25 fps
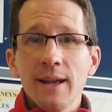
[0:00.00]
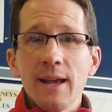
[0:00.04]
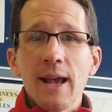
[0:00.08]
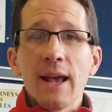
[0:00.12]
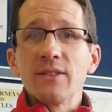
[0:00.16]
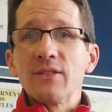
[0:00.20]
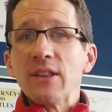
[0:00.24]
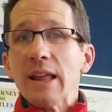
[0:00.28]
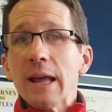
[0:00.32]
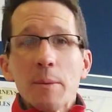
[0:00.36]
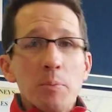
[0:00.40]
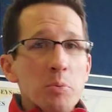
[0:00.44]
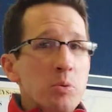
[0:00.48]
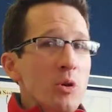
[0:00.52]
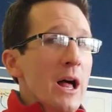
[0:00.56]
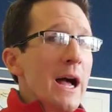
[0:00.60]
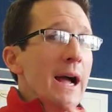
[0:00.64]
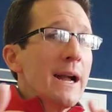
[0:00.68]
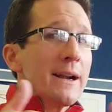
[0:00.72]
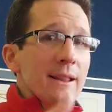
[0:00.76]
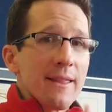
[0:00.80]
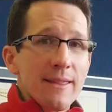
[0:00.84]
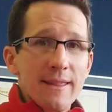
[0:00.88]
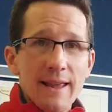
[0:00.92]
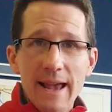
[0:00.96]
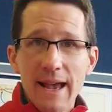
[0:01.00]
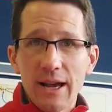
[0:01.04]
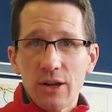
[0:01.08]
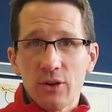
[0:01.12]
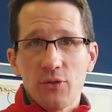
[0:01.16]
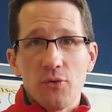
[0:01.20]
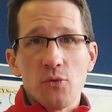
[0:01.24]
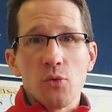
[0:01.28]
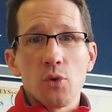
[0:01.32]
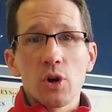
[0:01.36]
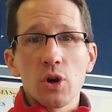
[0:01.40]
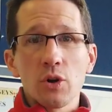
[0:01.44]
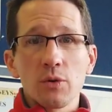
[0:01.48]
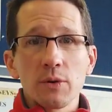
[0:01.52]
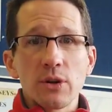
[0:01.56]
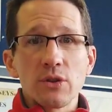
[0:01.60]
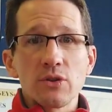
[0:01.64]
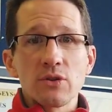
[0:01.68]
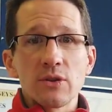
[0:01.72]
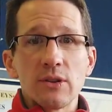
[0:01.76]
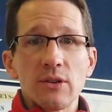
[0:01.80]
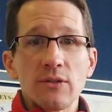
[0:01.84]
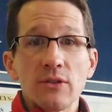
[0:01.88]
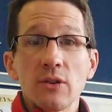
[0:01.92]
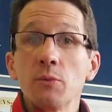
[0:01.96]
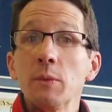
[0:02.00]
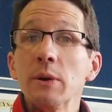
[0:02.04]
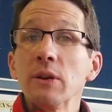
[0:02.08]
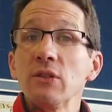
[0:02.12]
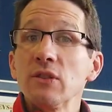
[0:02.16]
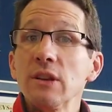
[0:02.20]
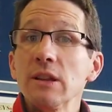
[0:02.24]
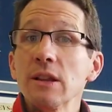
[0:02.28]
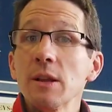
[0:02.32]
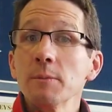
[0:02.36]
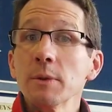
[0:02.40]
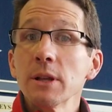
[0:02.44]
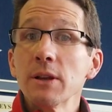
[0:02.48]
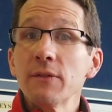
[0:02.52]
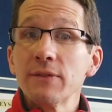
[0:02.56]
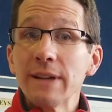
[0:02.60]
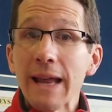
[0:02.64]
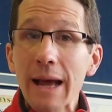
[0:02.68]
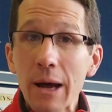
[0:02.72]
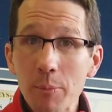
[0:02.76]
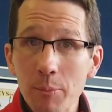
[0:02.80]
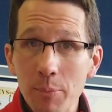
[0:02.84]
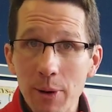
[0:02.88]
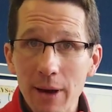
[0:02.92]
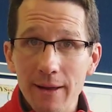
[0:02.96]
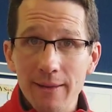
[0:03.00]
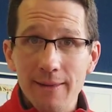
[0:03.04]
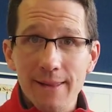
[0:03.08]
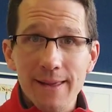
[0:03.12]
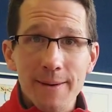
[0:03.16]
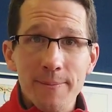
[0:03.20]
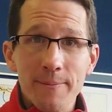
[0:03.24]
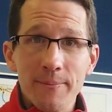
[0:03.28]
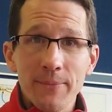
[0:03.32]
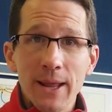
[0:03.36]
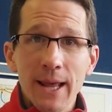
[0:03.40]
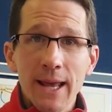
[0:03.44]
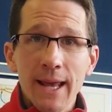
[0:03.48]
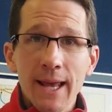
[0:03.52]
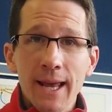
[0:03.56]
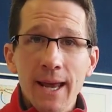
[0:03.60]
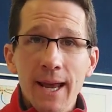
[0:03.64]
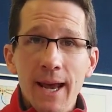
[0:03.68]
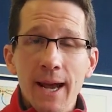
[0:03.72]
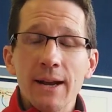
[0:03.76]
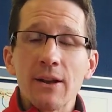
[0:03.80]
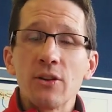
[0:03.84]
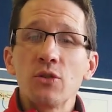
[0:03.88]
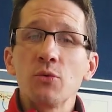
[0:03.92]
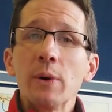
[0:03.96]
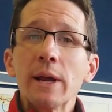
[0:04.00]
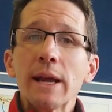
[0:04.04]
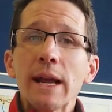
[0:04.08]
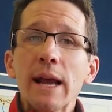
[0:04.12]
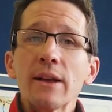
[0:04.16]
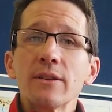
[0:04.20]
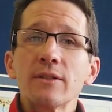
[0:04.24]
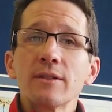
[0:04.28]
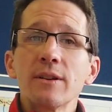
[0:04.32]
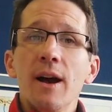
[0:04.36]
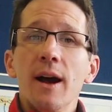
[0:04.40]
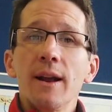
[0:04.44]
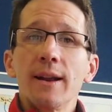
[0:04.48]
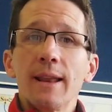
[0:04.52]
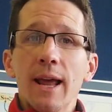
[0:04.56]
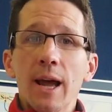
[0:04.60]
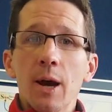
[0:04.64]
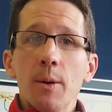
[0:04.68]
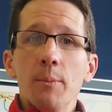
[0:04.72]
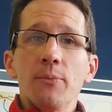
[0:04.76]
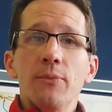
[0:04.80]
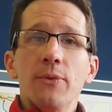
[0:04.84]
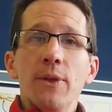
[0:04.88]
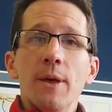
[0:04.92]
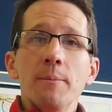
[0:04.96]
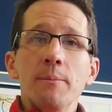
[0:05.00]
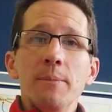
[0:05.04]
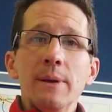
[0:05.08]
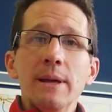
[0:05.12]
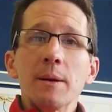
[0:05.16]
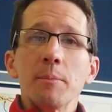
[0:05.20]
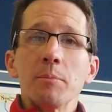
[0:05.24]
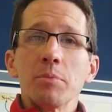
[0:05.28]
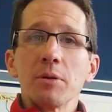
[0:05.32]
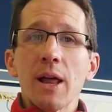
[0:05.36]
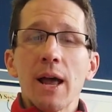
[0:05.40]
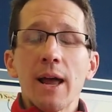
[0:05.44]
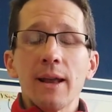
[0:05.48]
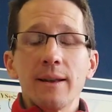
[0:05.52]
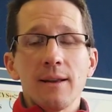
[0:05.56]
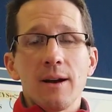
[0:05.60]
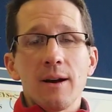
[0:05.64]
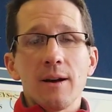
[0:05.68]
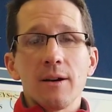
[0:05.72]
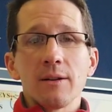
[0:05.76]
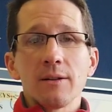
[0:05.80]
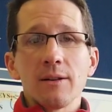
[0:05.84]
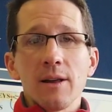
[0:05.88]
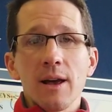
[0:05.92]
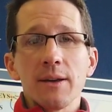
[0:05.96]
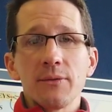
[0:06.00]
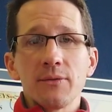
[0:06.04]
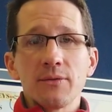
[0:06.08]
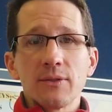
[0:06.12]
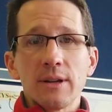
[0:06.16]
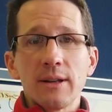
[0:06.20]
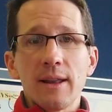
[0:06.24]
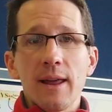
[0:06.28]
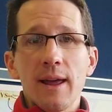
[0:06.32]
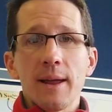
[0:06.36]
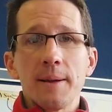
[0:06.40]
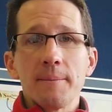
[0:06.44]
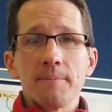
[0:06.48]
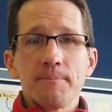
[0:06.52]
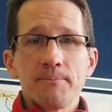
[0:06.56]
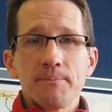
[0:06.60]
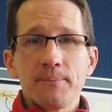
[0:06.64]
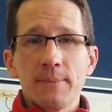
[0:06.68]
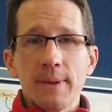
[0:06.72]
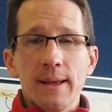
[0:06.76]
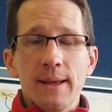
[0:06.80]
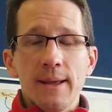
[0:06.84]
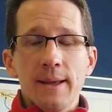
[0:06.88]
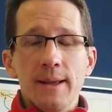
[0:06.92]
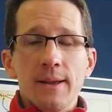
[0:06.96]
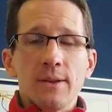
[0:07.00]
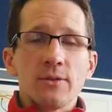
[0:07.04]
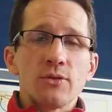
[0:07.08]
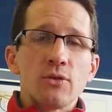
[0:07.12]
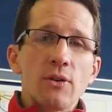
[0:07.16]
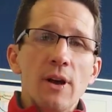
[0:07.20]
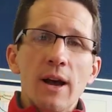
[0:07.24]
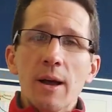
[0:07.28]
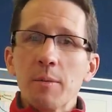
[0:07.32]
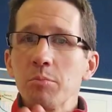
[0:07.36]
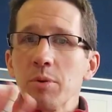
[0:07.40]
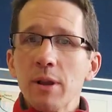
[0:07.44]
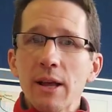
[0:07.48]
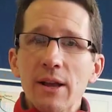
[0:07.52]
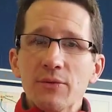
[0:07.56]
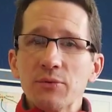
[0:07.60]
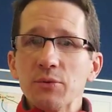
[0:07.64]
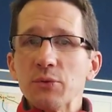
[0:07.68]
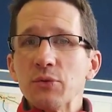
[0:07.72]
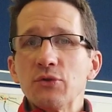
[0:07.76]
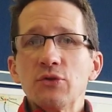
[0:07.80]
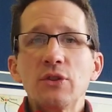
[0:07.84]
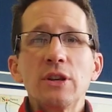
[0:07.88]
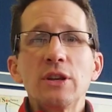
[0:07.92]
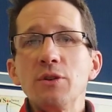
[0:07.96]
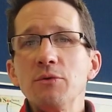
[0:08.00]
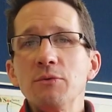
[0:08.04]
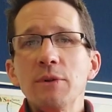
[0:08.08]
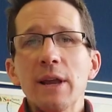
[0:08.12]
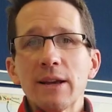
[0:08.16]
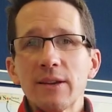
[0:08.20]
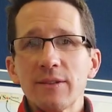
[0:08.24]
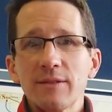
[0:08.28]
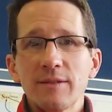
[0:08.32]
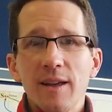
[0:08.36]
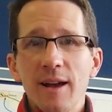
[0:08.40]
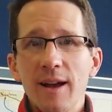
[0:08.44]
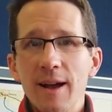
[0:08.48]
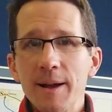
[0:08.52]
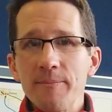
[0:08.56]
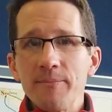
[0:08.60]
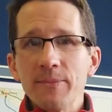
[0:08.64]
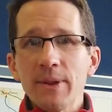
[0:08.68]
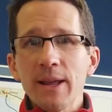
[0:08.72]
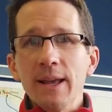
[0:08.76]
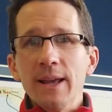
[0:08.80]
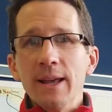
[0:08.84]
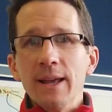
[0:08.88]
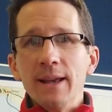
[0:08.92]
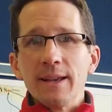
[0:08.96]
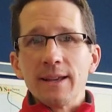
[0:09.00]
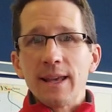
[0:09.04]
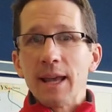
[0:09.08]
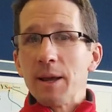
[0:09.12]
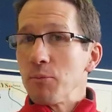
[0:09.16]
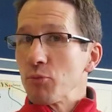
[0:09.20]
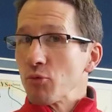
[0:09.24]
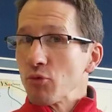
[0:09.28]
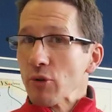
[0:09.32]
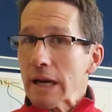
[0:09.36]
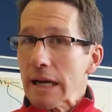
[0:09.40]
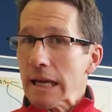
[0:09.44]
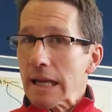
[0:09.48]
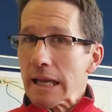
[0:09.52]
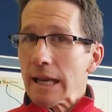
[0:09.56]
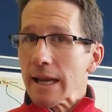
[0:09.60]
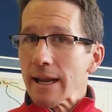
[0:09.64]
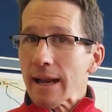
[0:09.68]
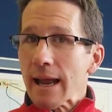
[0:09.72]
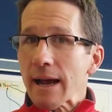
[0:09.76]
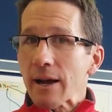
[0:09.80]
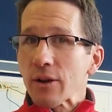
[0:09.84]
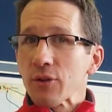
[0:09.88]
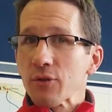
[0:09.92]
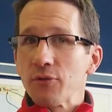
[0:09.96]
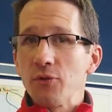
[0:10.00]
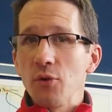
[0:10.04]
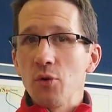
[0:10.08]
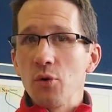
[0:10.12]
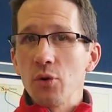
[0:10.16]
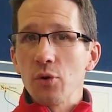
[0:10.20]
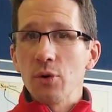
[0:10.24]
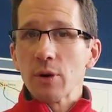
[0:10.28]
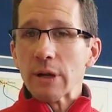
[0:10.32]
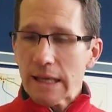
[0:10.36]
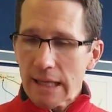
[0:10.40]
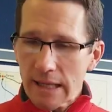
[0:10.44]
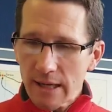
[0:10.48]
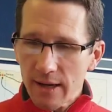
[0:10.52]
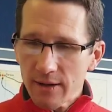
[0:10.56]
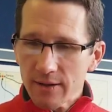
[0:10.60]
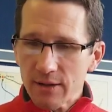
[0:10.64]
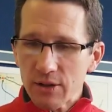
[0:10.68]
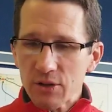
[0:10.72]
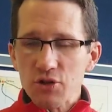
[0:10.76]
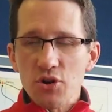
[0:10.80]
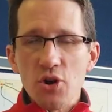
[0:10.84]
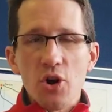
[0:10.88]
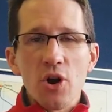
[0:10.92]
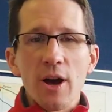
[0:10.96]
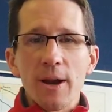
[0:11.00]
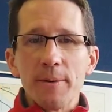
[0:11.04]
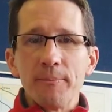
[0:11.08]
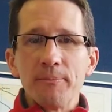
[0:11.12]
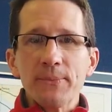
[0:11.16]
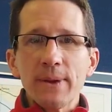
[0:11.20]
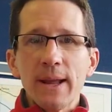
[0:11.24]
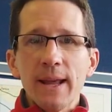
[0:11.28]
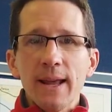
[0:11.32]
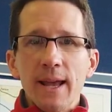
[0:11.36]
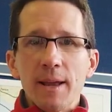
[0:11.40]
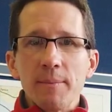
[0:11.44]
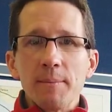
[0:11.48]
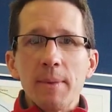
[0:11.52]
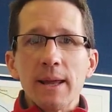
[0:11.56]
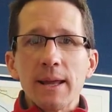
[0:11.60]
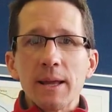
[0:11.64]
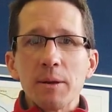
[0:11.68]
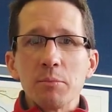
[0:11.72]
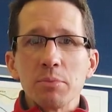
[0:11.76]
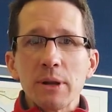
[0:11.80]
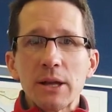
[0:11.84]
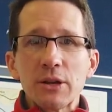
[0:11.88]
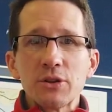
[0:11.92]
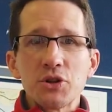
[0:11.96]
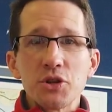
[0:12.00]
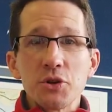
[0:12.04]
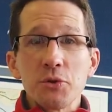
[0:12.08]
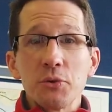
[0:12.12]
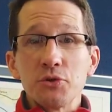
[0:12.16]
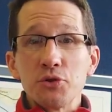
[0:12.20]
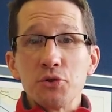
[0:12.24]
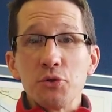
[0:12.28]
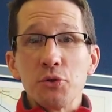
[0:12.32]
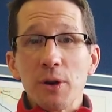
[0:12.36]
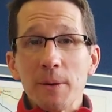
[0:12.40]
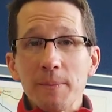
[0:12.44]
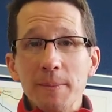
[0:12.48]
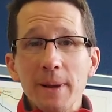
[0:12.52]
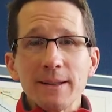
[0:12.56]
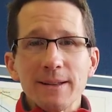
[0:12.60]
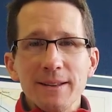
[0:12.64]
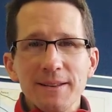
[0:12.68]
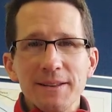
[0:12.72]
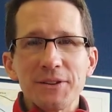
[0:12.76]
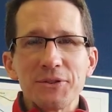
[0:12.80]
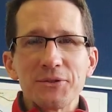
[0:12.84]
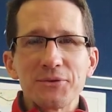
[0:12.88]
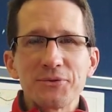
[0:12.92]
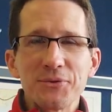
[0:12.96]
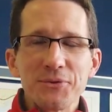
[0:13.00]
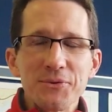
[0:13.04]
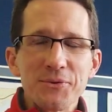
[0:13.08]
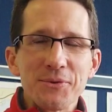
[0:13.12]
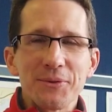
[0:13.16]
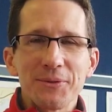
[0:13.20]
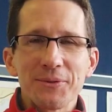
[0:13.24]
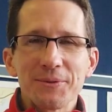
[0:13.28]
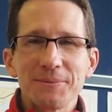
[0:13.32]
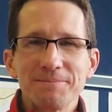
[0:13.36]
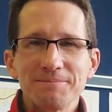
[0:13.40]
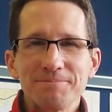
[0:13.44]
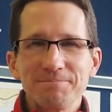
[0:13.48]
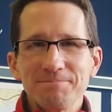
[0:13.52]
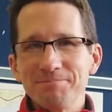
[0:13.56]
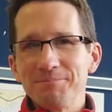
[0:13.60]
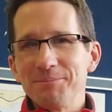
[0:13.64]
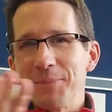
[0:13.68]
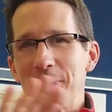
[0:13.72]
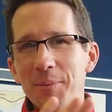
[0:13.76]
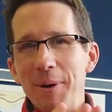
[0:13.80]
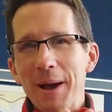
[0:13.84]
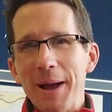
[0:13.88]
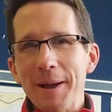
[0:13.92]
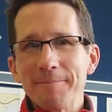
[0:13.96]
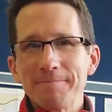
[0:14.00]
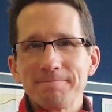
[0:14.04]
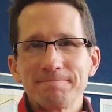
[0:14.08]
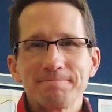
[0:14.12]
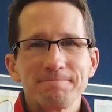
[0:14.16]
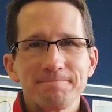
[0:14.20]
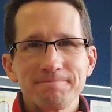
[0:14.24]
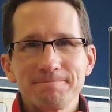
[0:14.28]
as they apply to the Acts 4 Christians and we see them lived out by them, and as we ask God to help them be applied to our lives today. So God bless. We'll see you next time. Keep reading in Acts 4. Get into John, and may he bless you as you commit to these truths. Bye-bye.